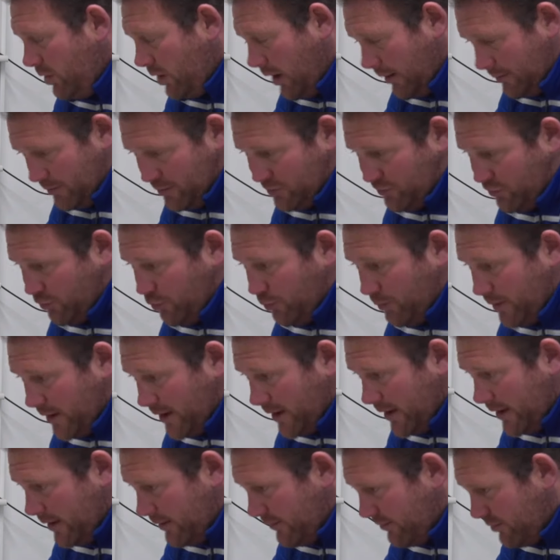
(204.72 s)
I'm
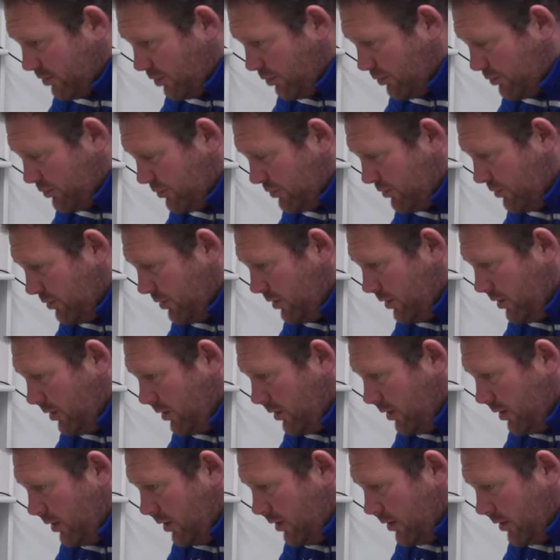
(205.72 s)
assuming that, of course,
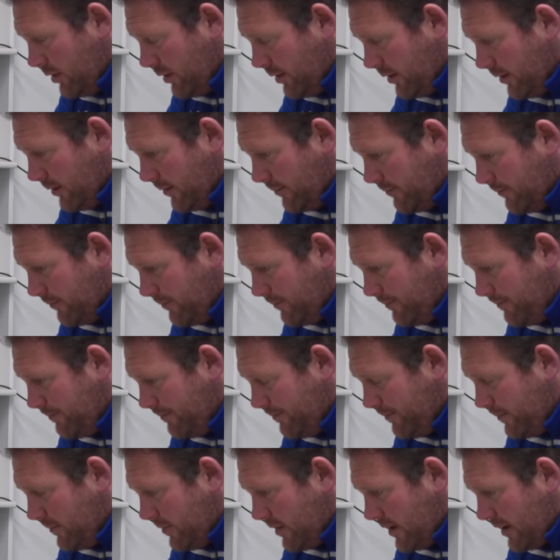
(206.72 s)

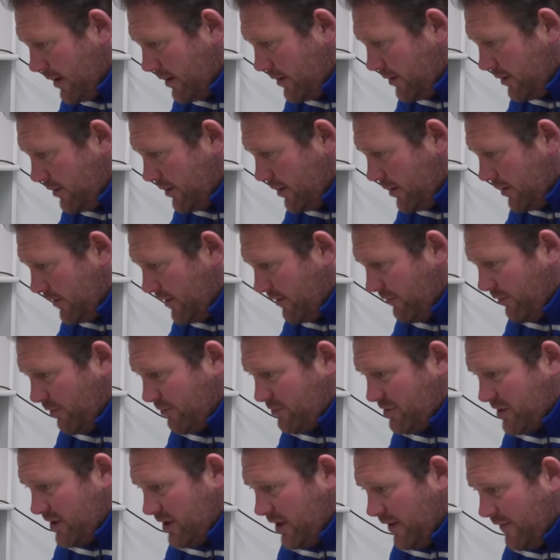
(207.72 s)
and they've
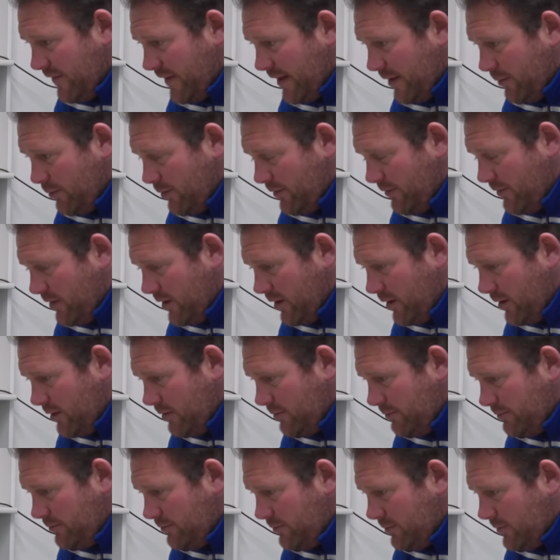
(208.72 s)
obviously done that with the
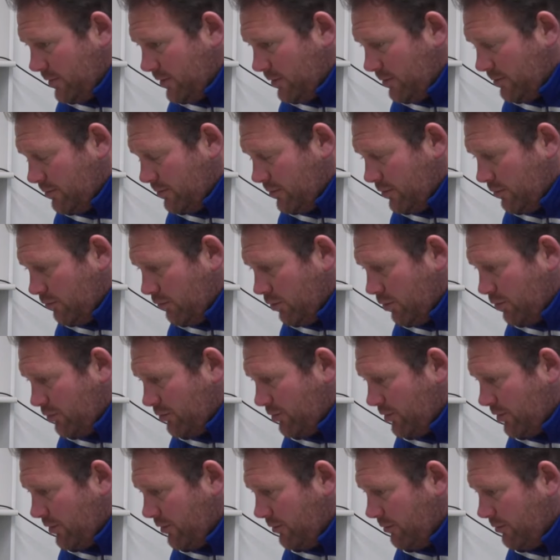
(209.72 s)

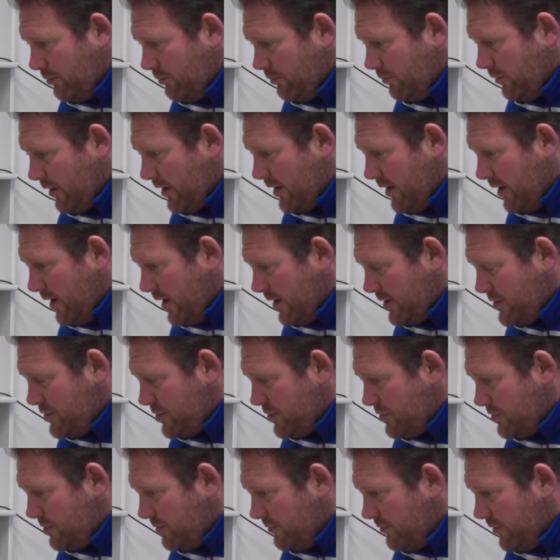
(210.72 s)
rules and the
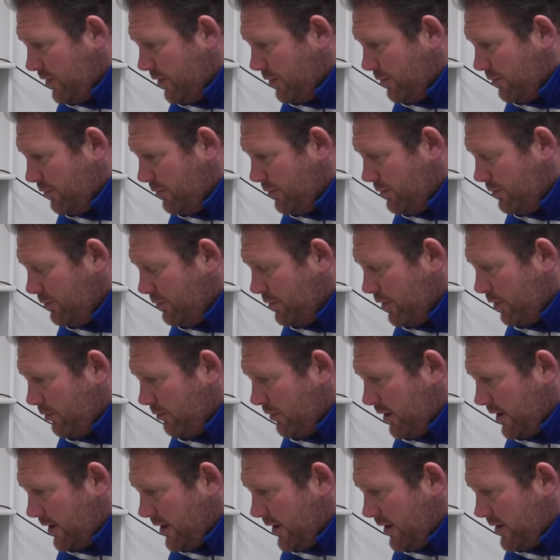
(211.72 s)
regulations of no
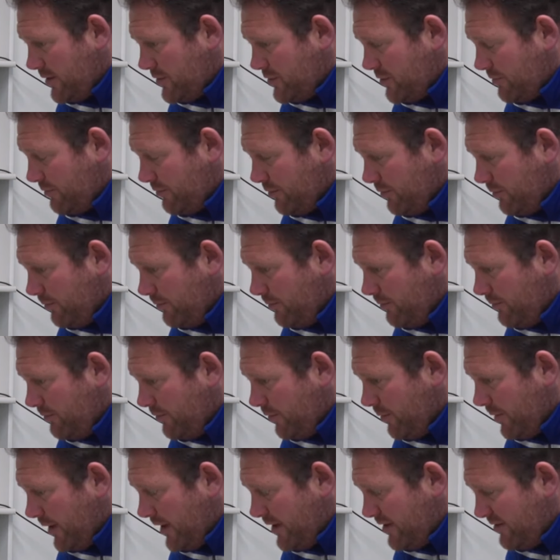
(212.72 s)
relegation
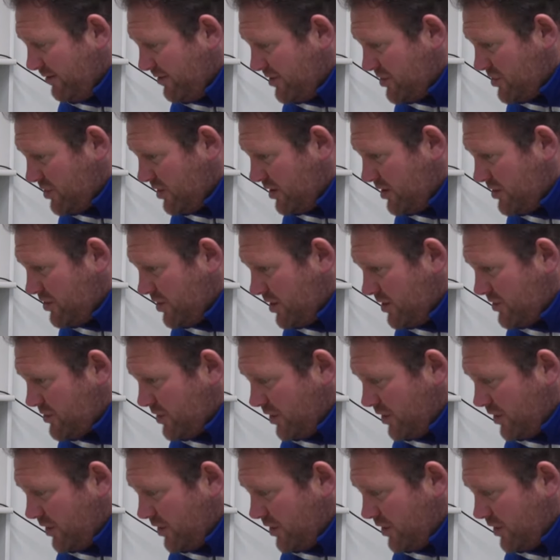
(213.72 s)
from our division this year.